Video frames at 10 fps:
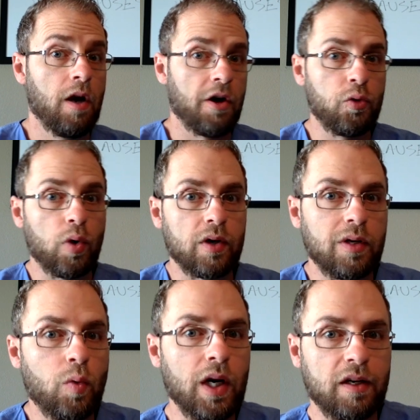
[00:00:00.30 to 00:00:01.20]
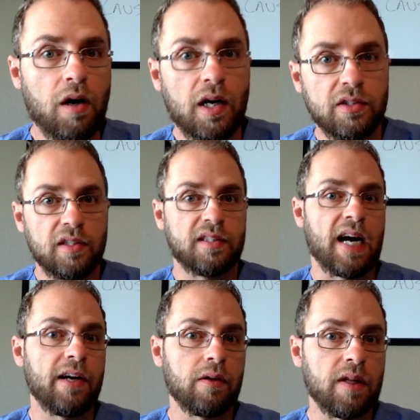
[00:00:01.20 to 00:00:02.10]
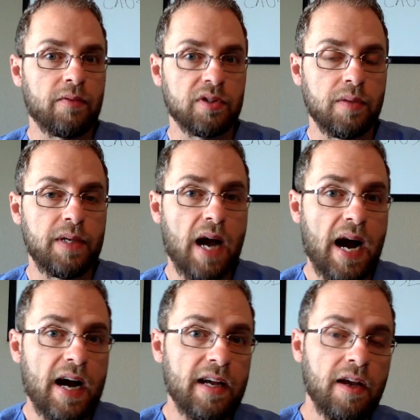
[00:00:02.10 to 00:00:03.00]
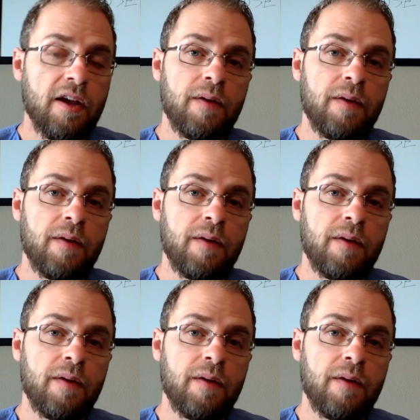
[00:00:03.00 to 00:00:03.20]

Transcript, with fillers: Are you wondering what causes iron levels to be high?